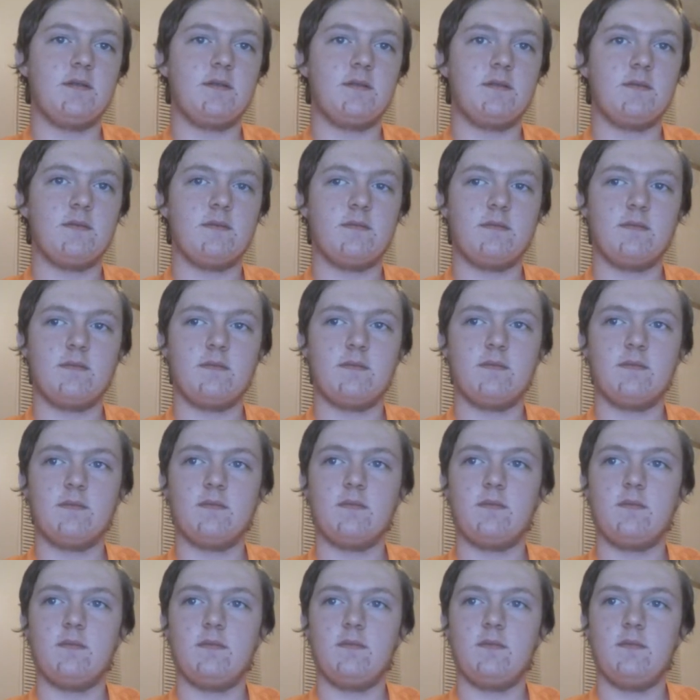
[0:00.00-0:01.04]

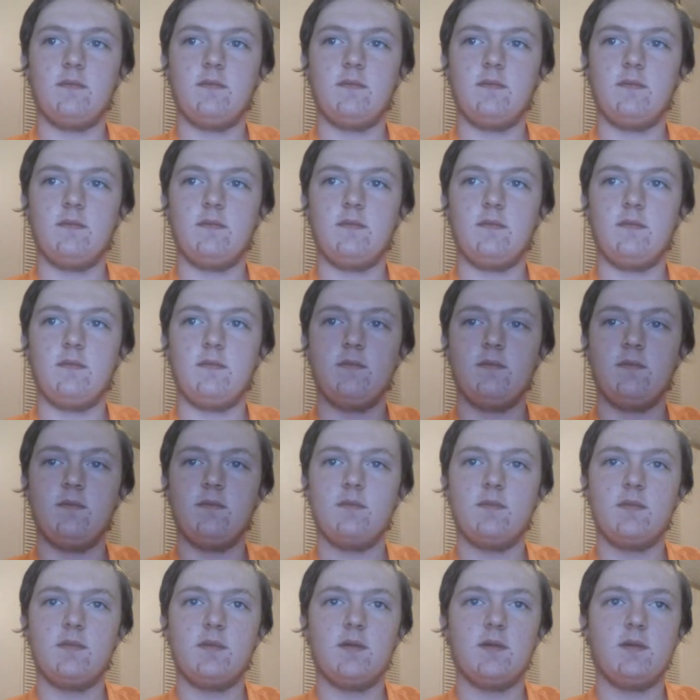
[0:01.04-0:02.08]

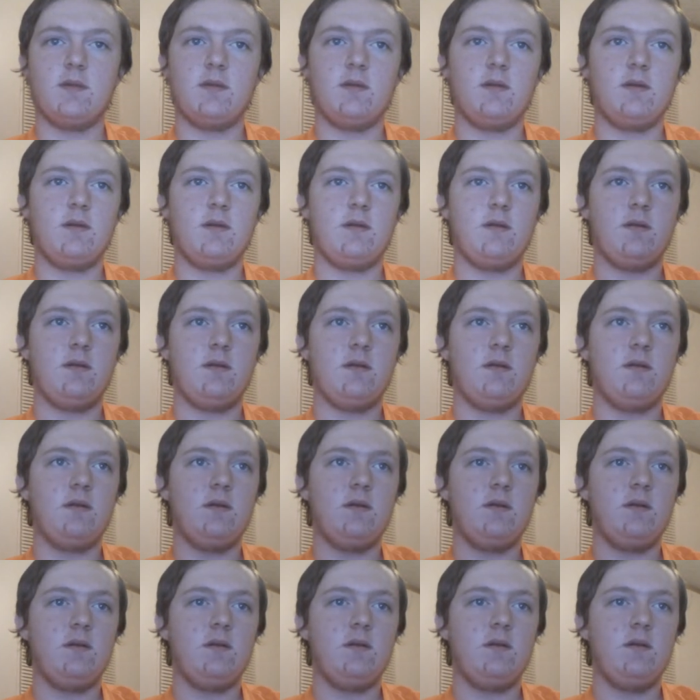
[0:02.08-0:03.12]

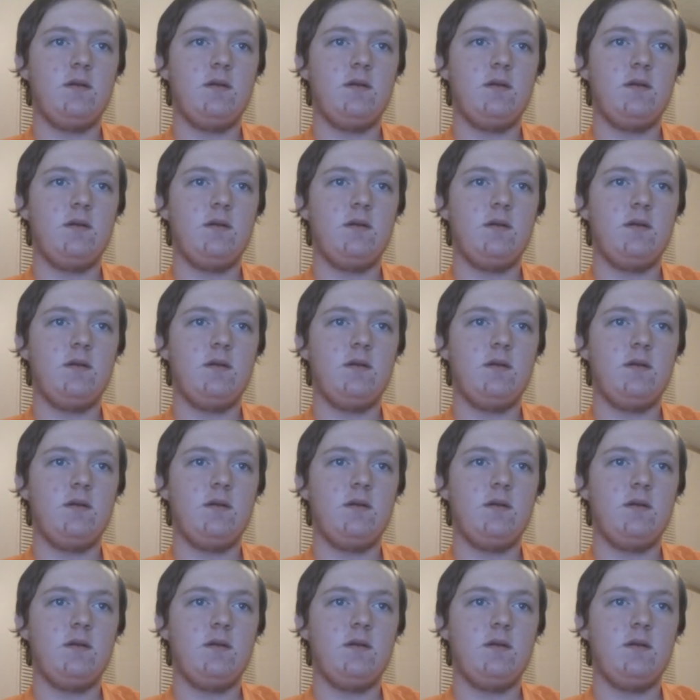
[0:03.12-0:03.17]
No one is speaking in this clip.